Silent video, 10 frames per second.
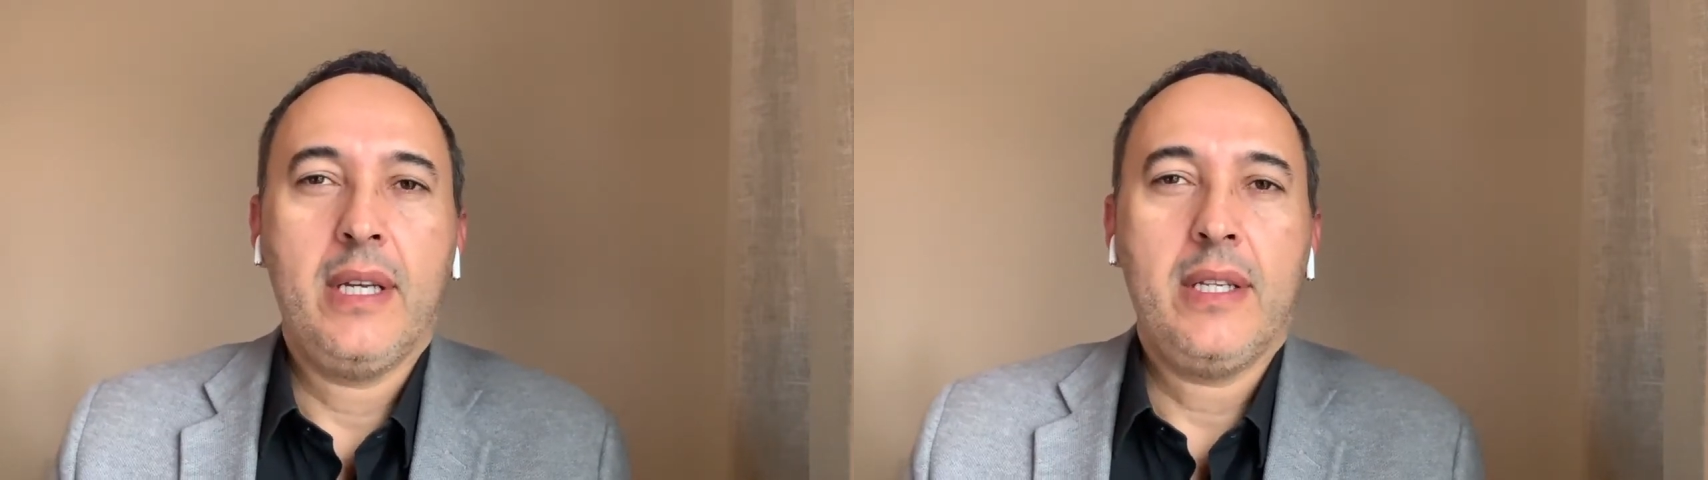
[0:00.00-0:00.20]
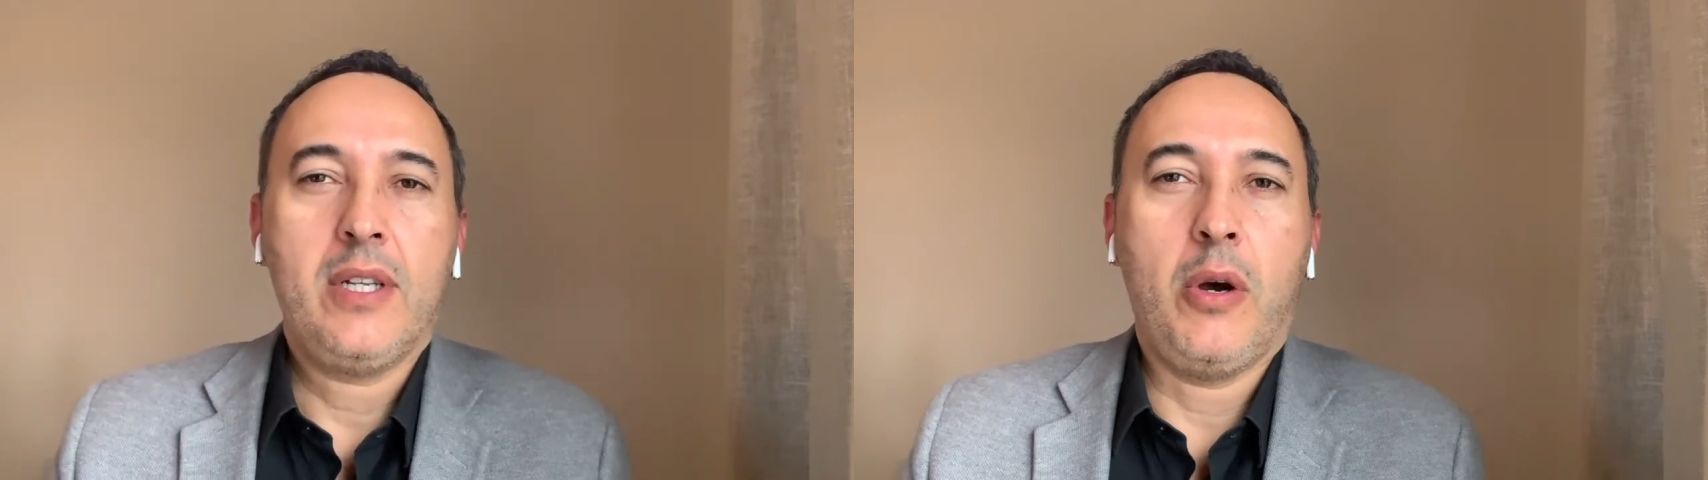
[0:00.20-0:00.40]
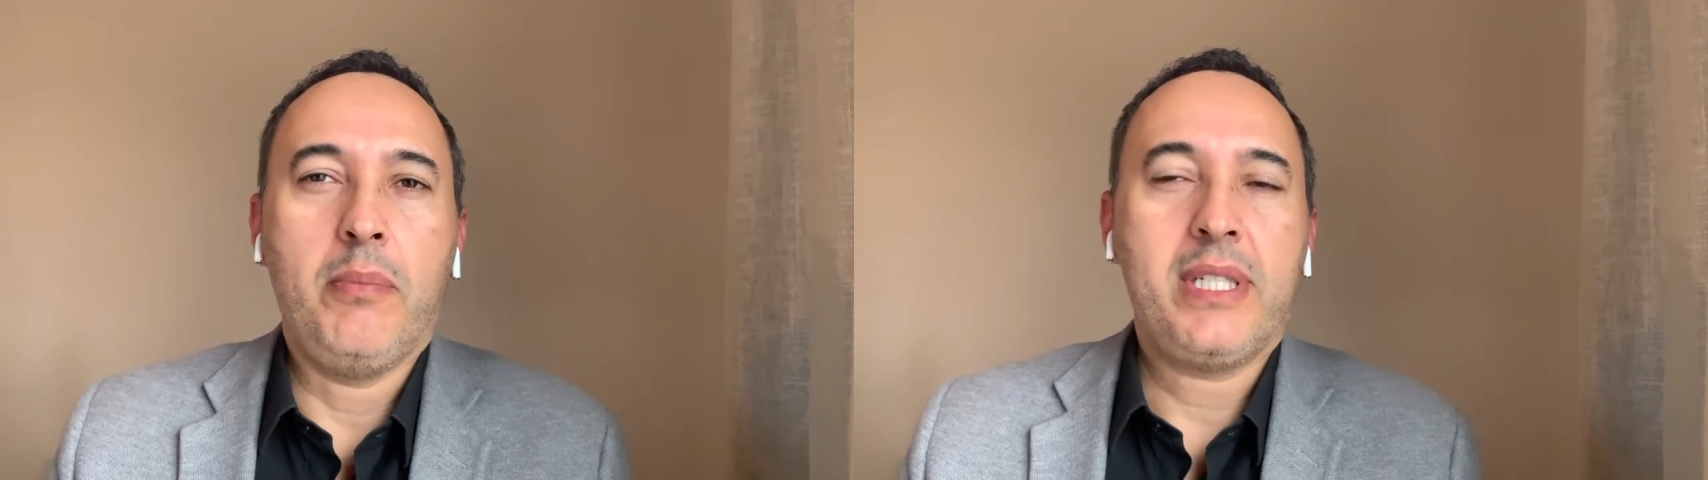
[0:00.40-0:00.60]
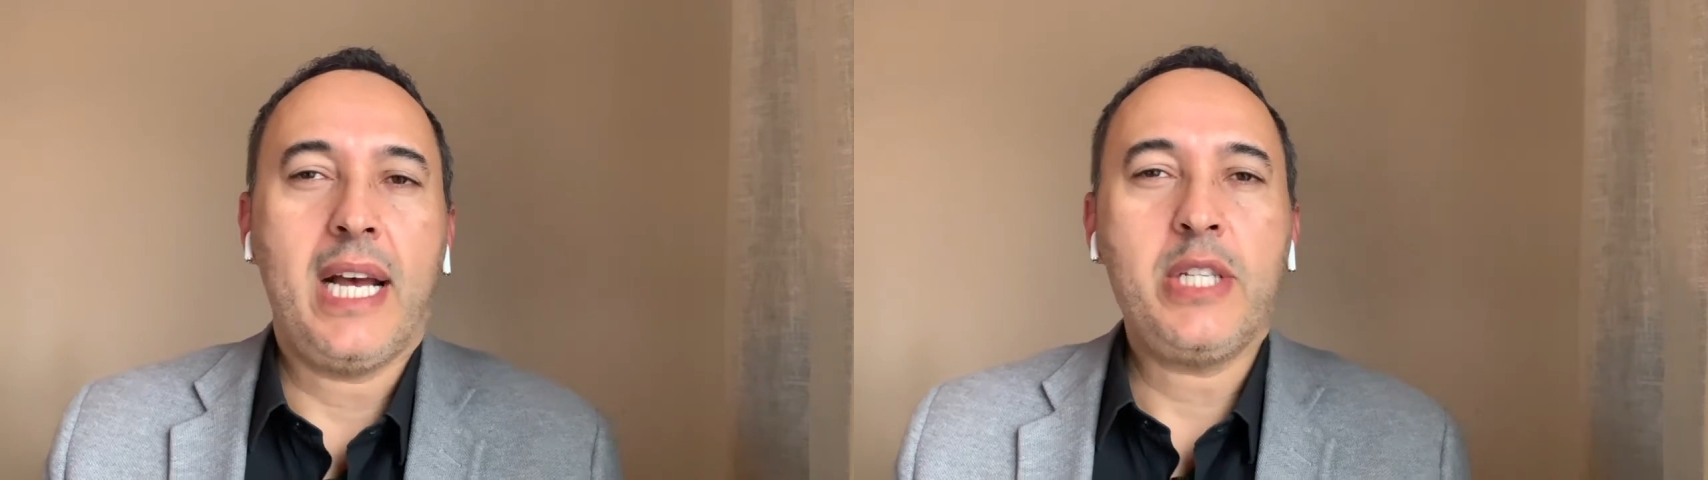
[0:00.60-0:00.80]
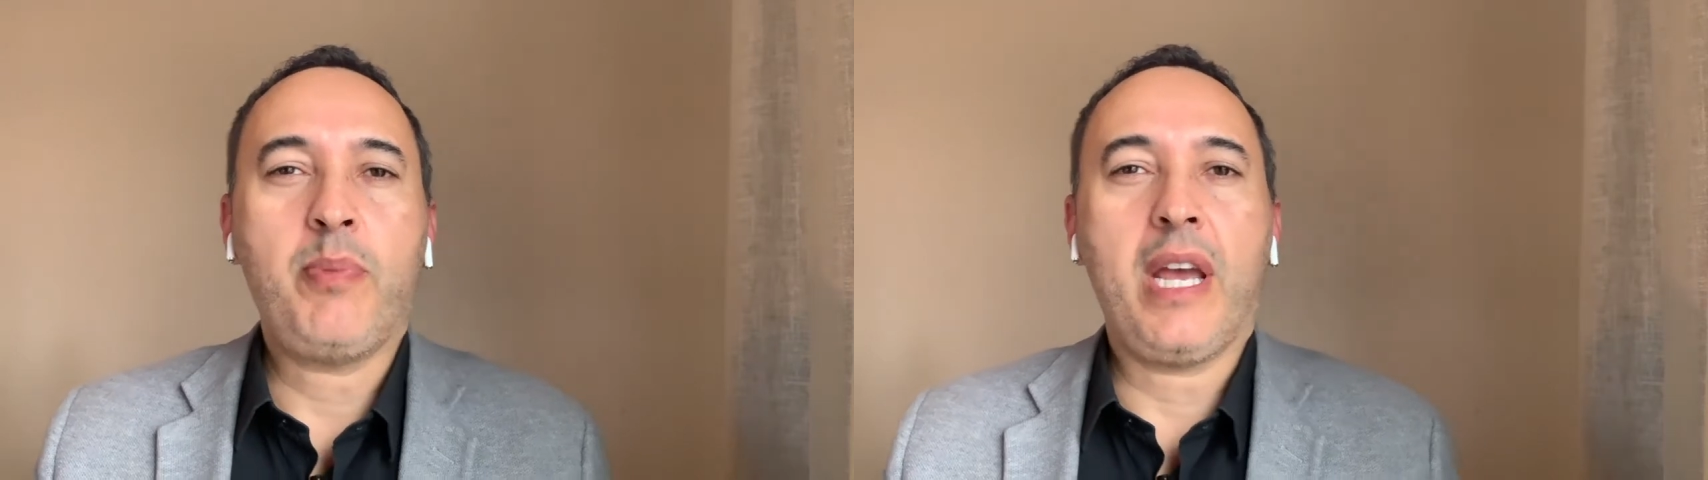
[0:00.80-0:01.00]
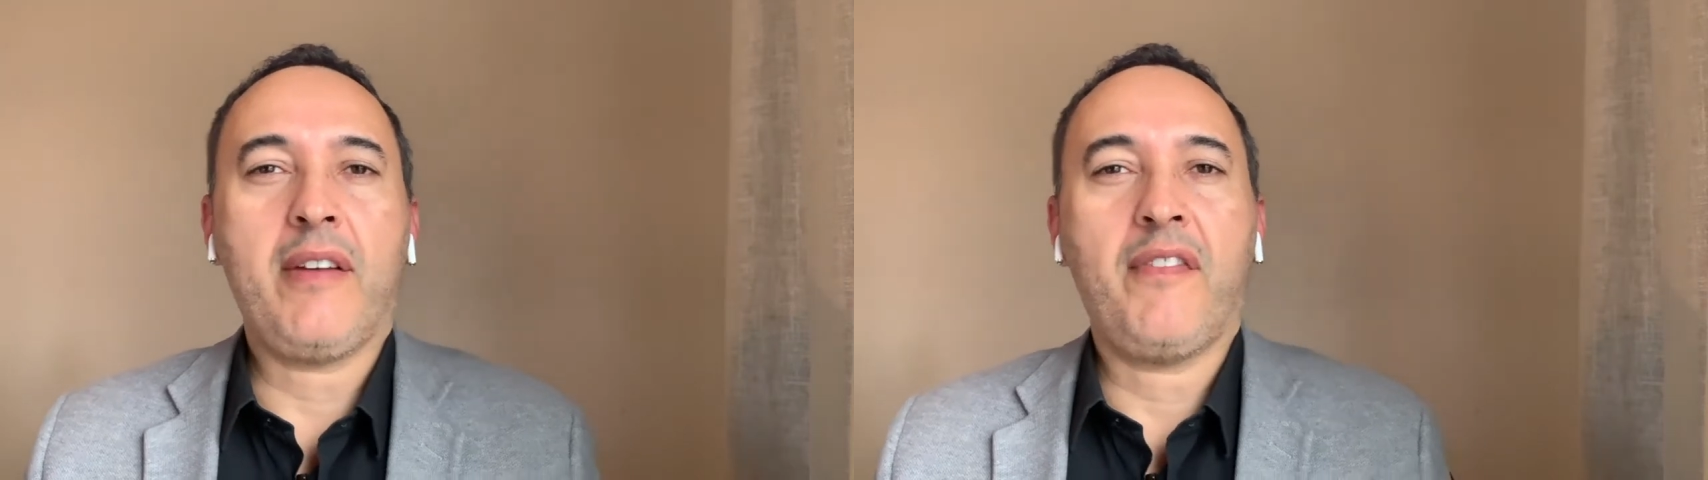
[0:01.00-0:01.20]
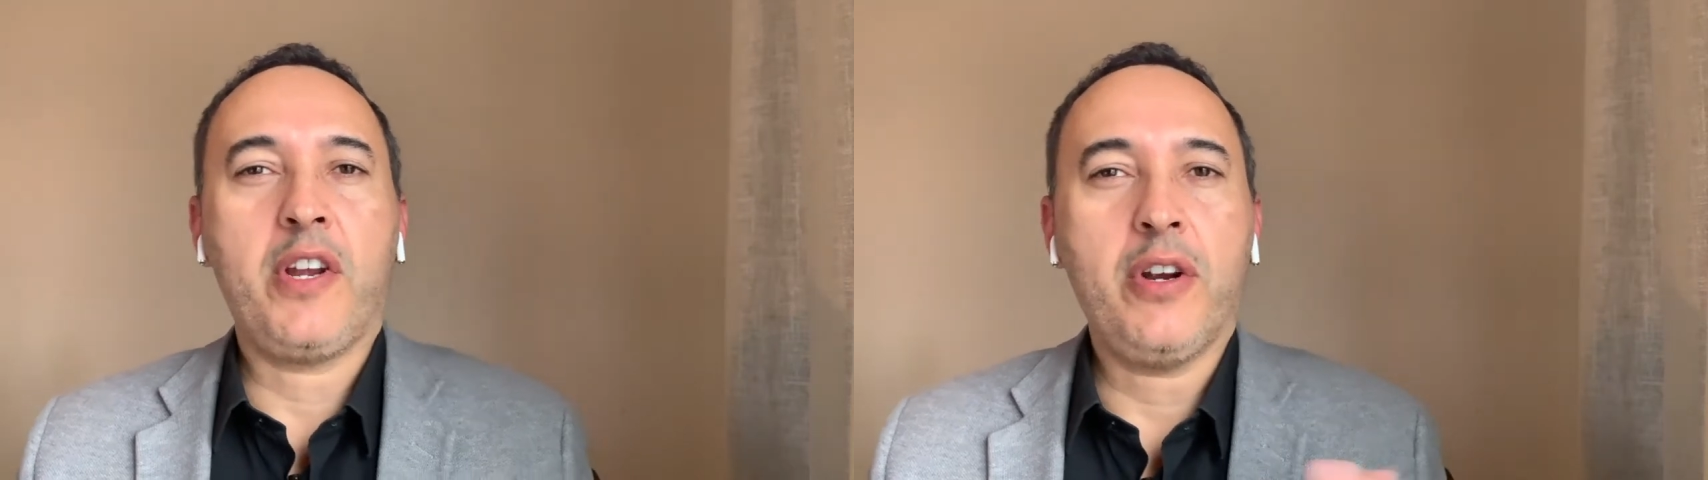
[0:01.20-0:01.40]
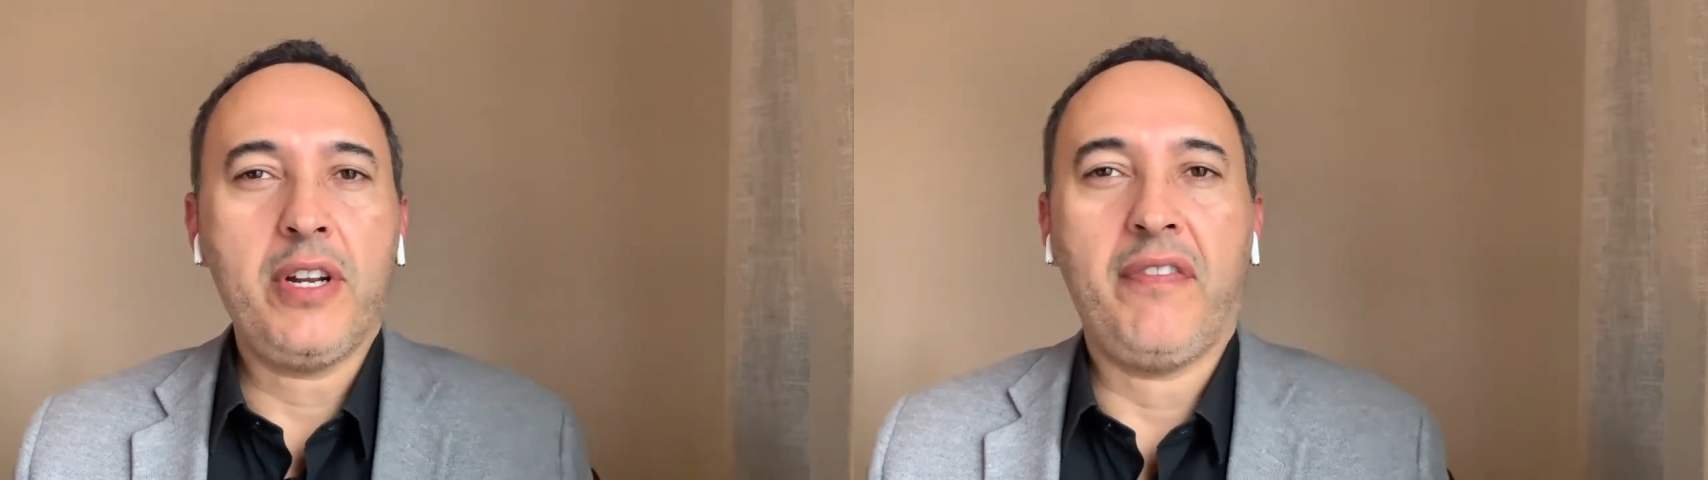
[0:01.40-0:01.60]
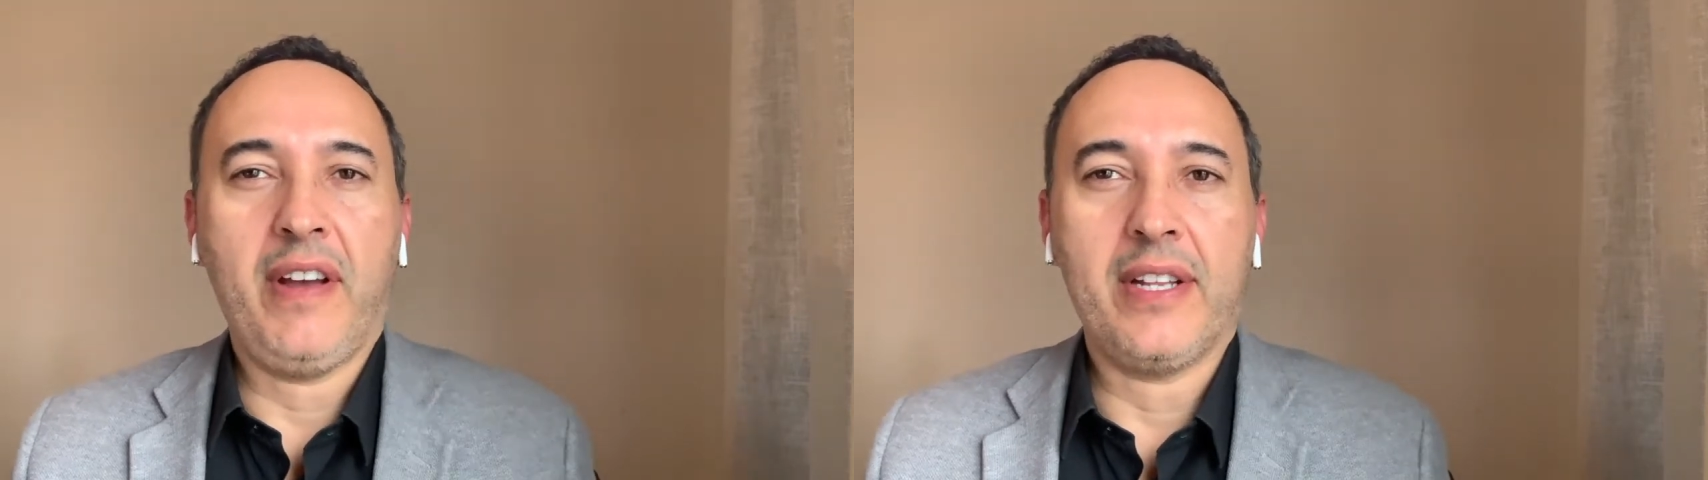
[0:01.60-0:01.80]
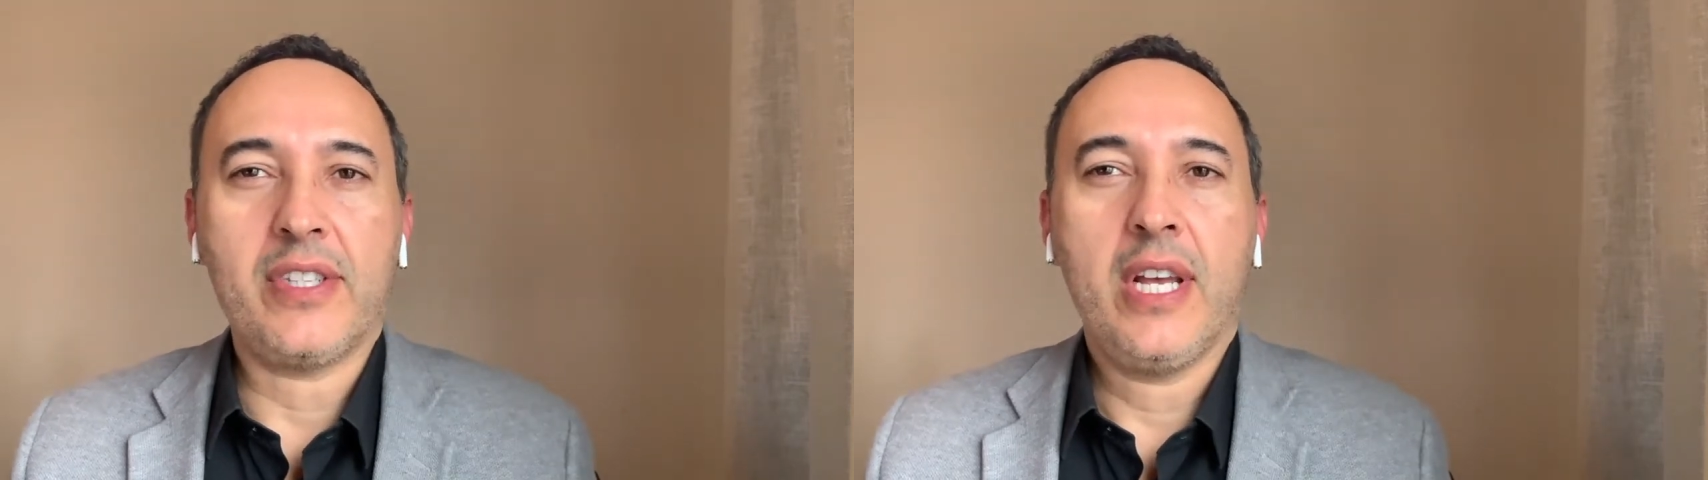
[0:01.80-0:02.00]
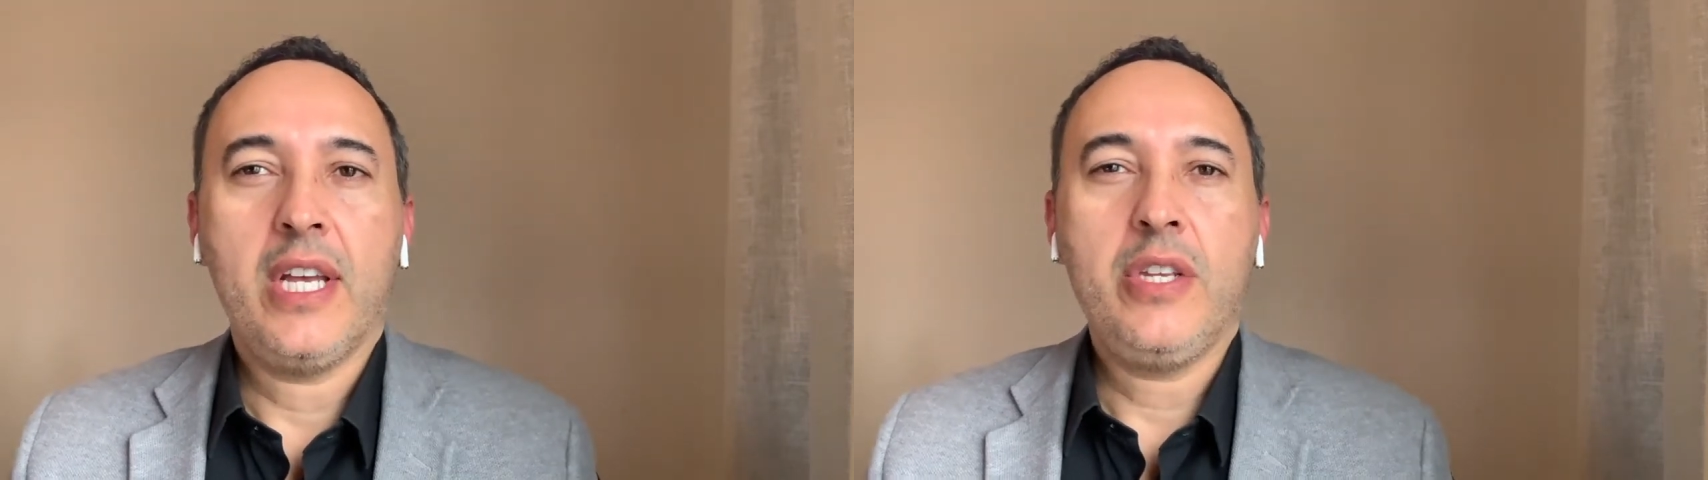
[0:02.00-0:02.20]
So besides paying for your defense,